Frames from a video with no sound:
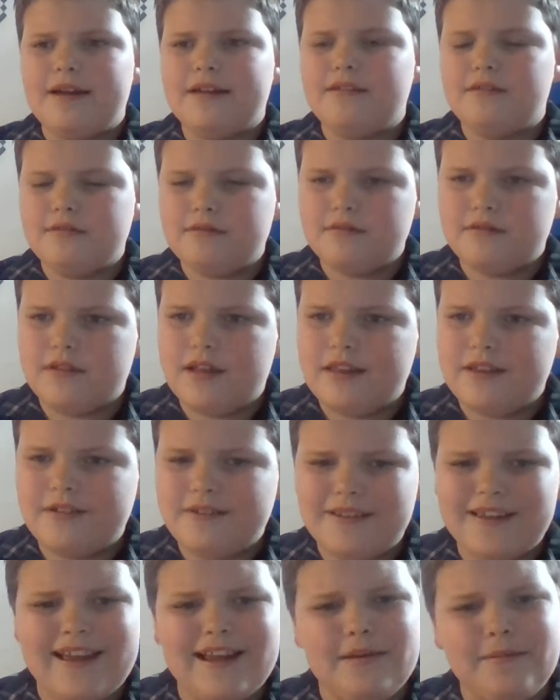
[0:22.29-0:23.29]
I don't
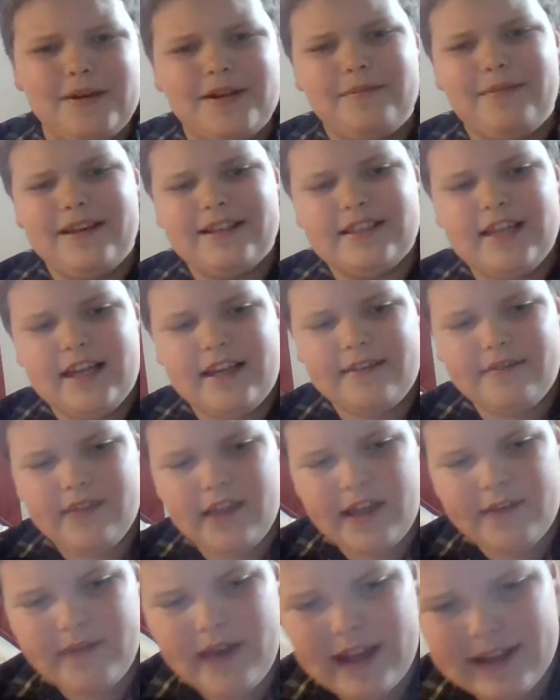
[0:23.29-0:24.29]
think anybody makes, life
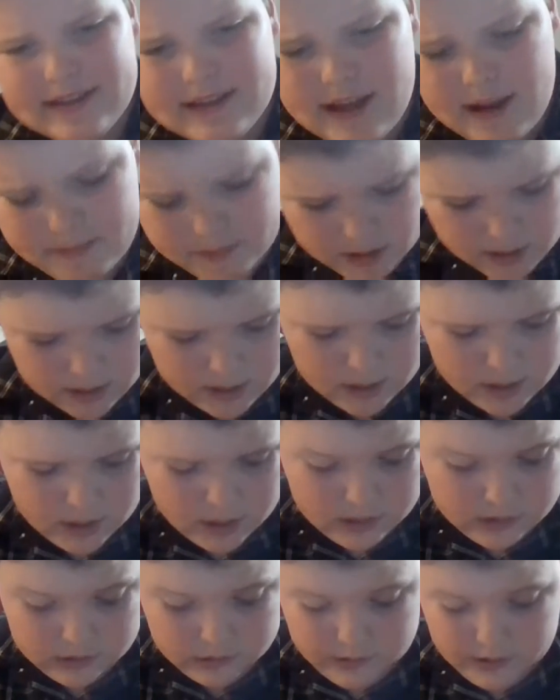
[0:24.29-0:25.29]
hacks up.
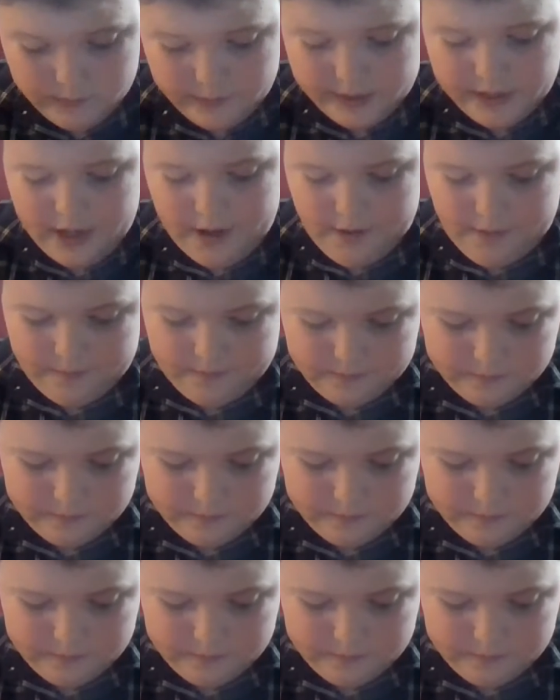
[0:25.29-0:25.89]
So here we go.